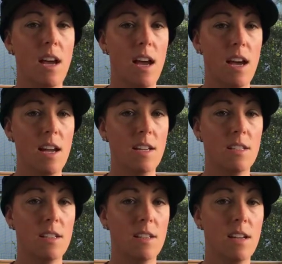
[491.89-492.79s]

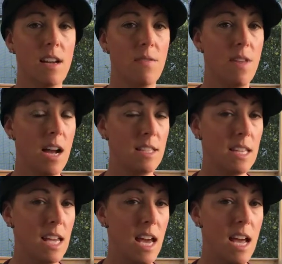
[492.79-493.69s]
And if that's
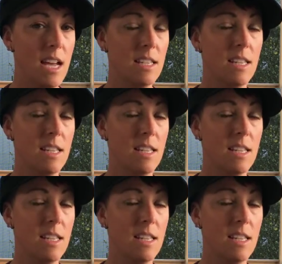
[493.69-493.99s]
the case,